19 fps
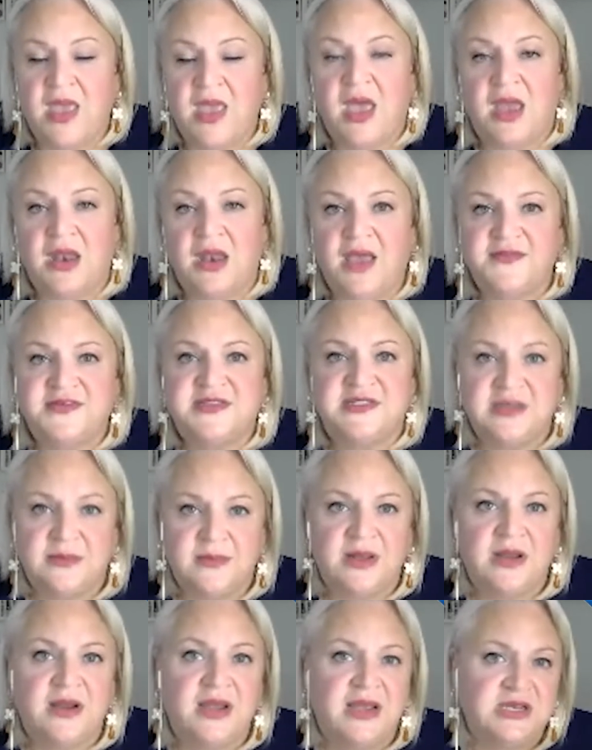and have
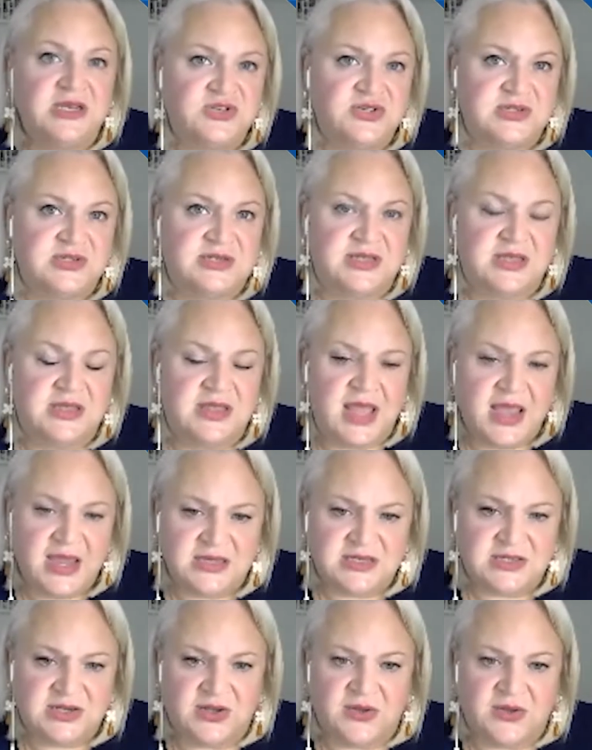similar interests that they
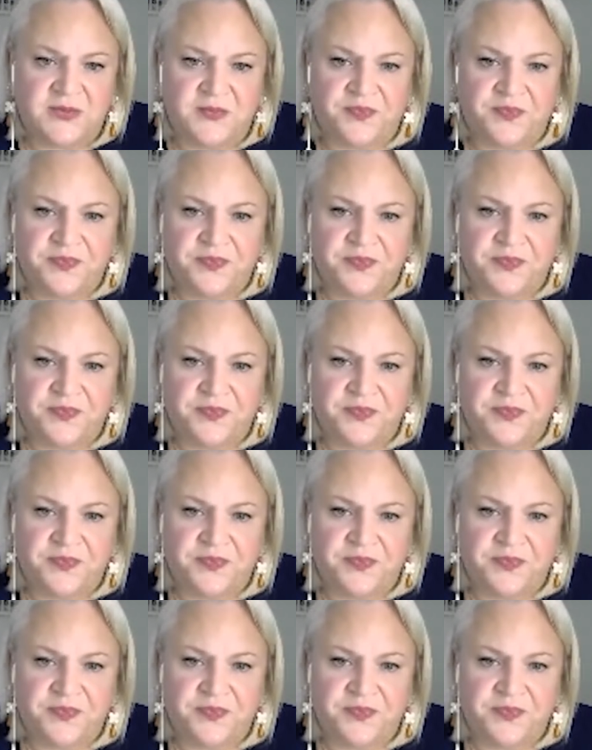do.